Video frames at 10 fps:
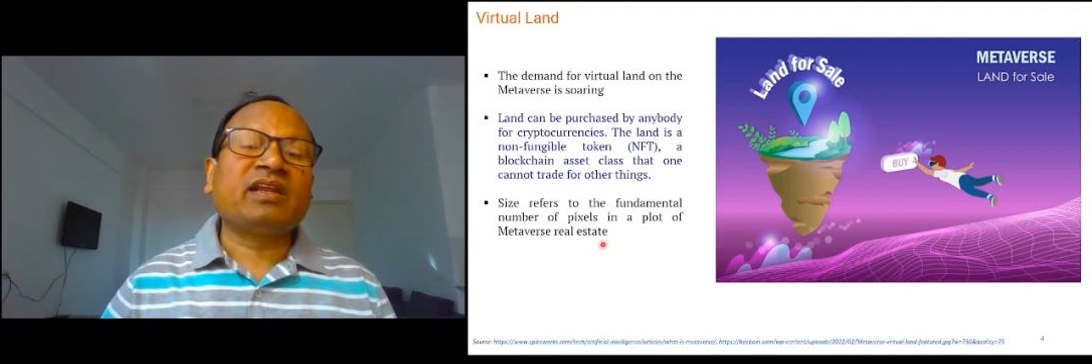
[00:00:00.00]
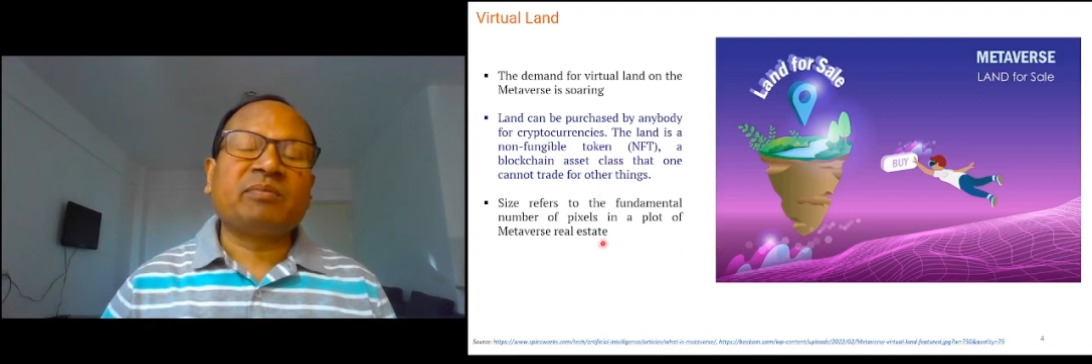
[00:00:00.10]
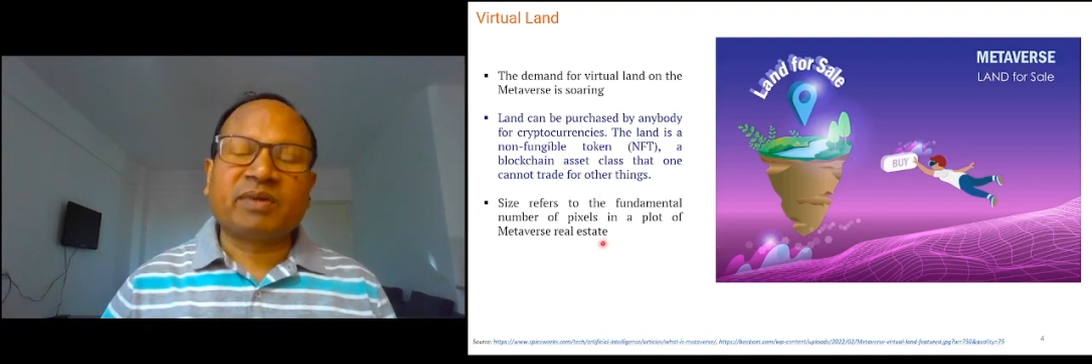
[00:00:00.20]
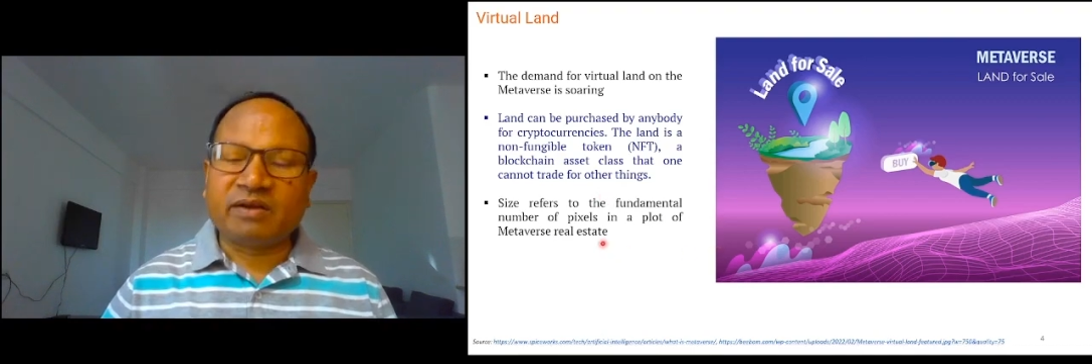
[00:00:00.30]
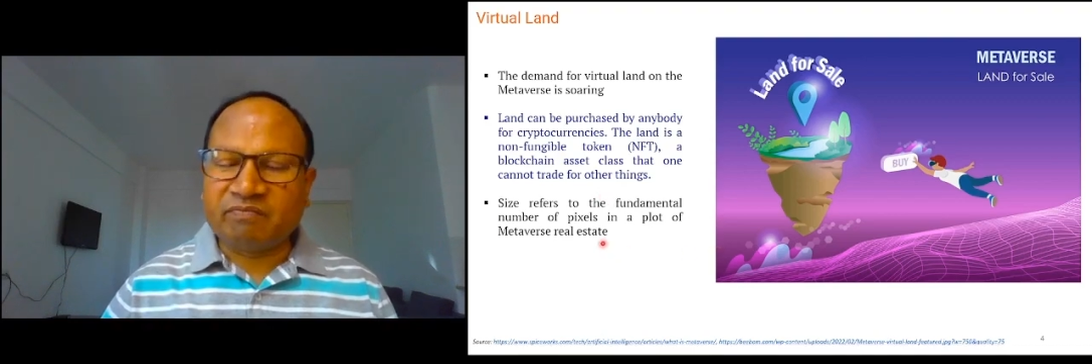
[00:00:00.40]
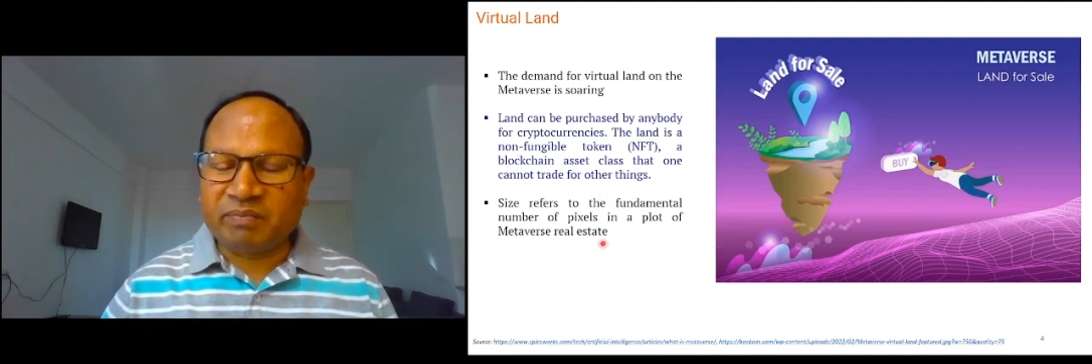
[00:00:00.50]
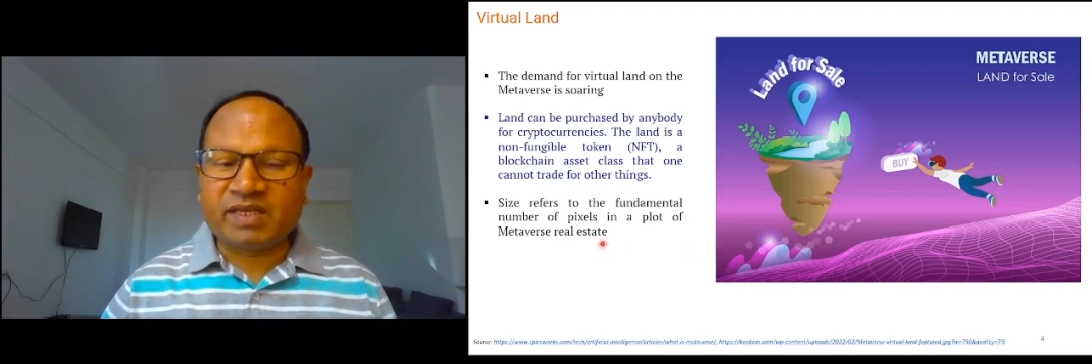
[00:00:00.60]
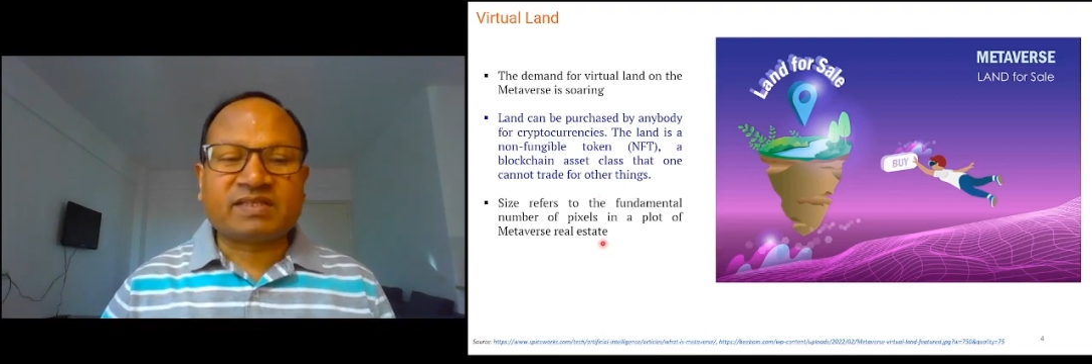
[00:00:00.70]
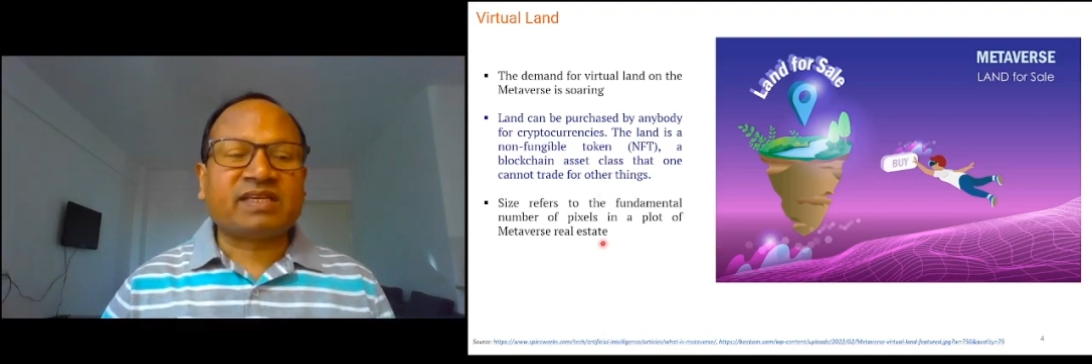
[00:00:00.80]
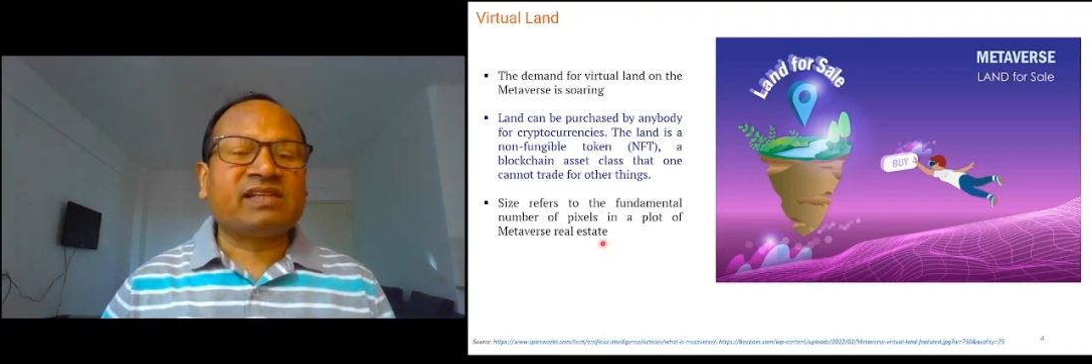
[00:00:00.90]
number of
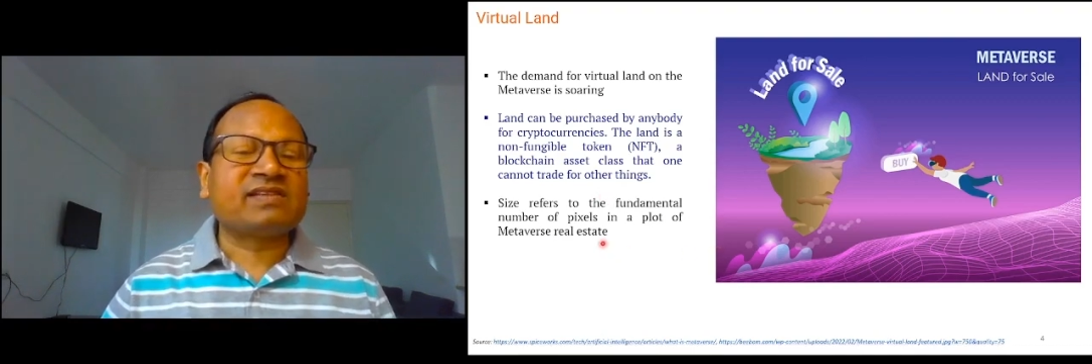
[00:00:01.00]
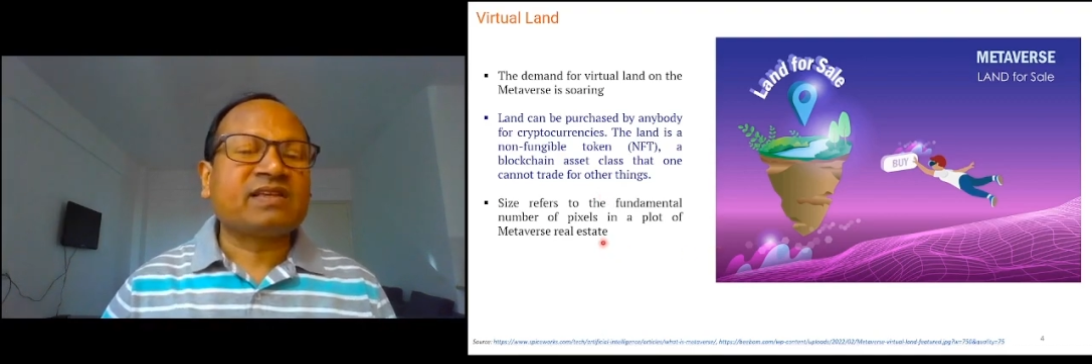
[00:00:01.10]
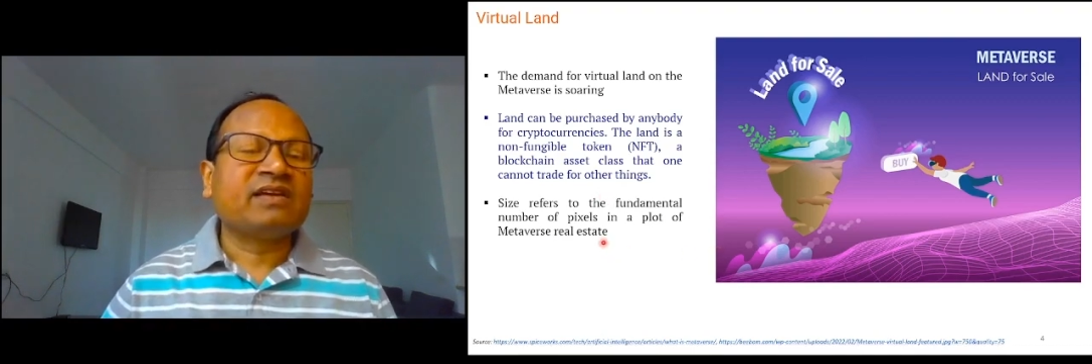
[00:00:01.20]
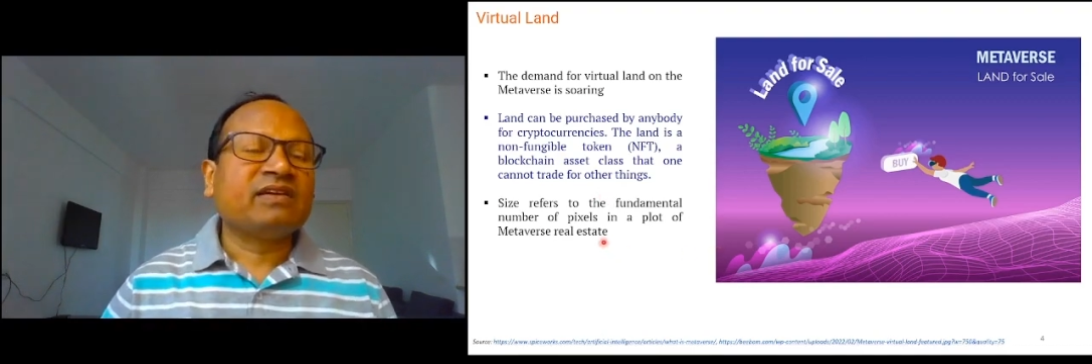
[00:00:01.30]
pixels